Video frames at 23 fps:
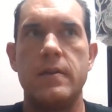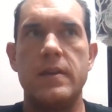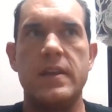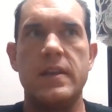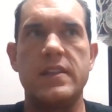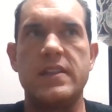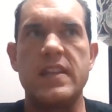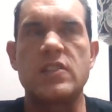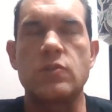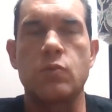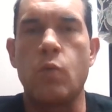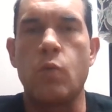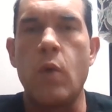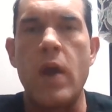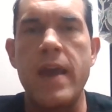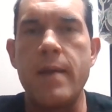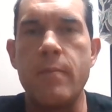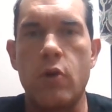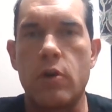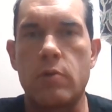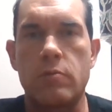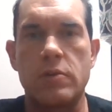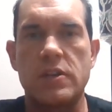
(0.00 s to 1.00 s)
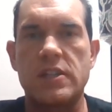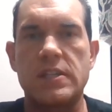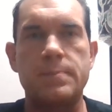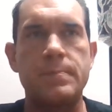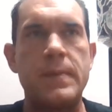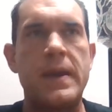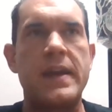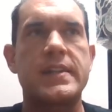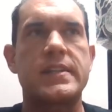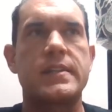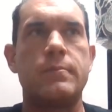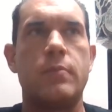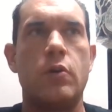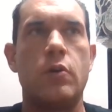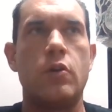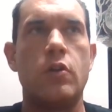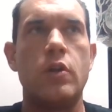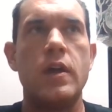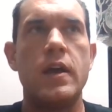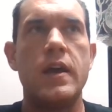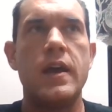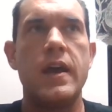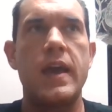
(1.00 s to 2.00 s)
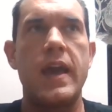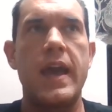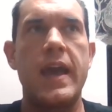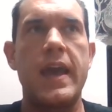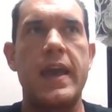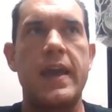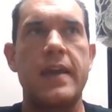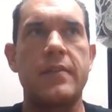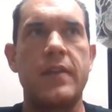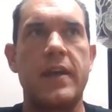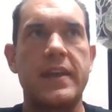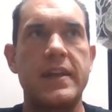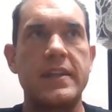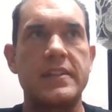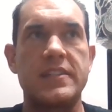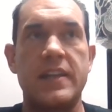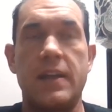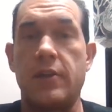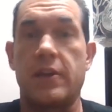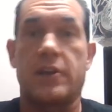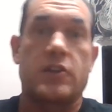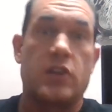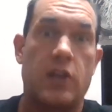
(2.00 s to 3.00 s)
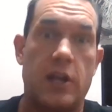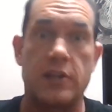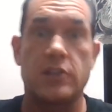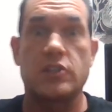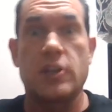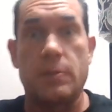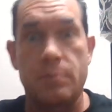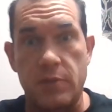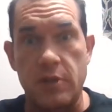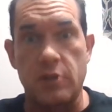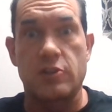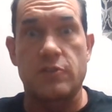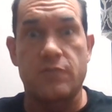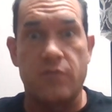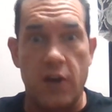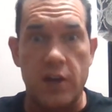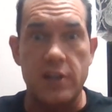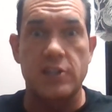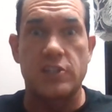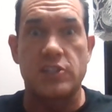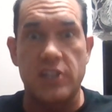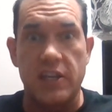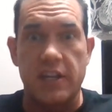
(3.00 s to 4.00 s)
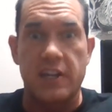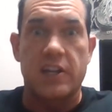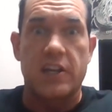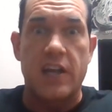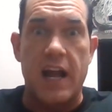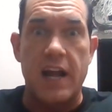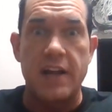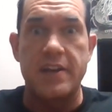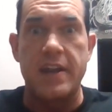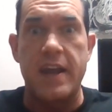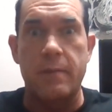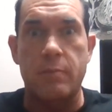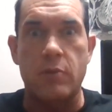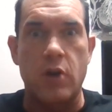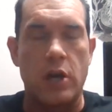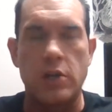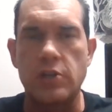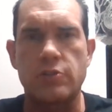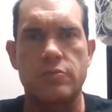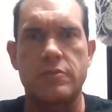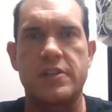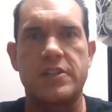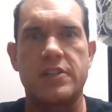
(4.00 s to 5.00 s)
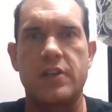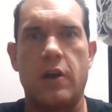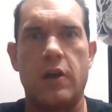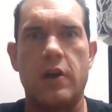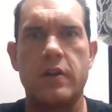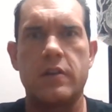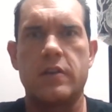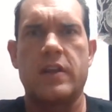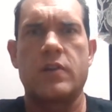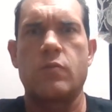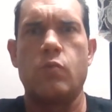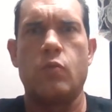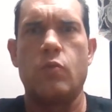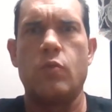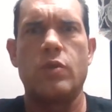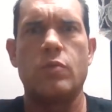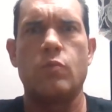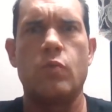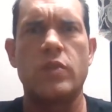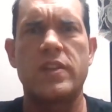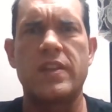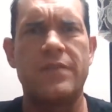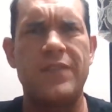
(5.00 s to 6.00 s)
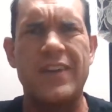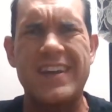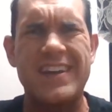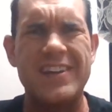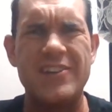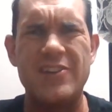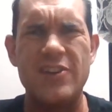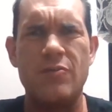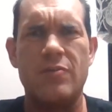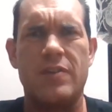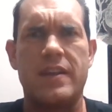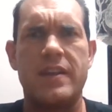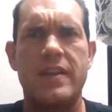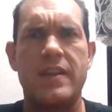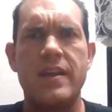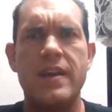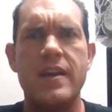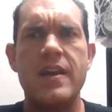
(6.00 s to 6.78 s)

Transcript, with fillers: It, that's way more respectable. And like, it's not like Glen's up there fucking singing a goddamn country song. Like, what what the fuck you doing?